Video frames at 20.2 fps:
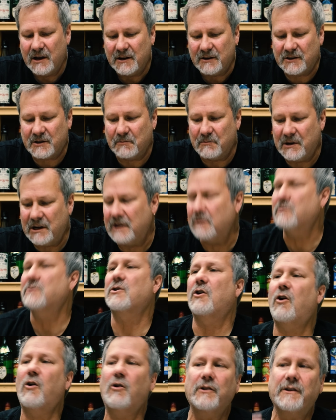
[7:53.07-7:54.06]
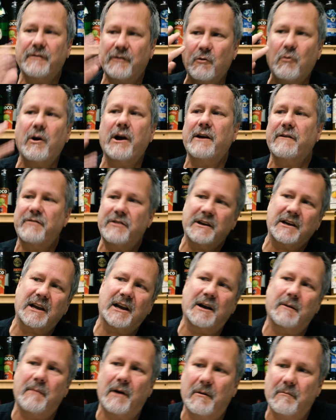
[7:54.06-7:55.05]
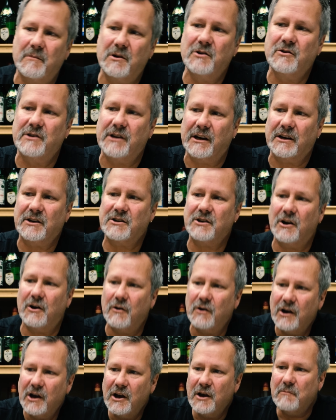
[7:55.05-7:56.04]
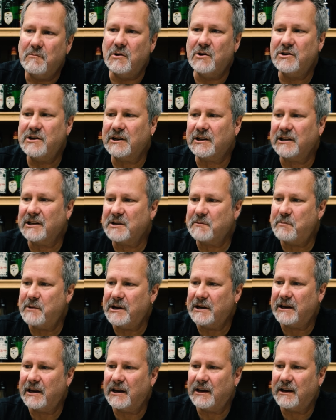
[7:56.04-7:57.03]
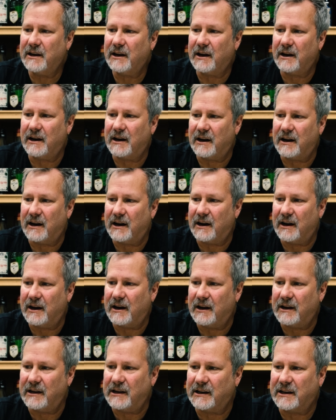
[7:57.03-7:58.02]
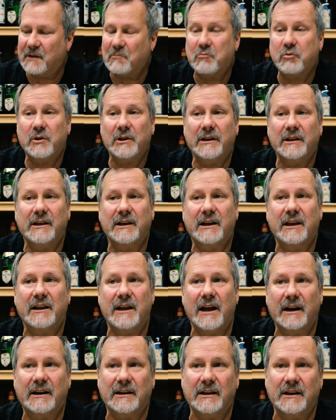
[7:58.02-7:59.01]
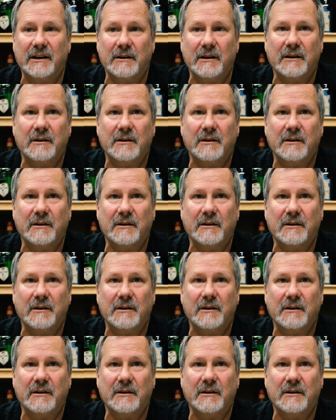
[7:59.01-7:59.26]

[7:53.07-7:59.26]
To me, it was a whole different way of thinking about music. So musically speaking, it completely connected.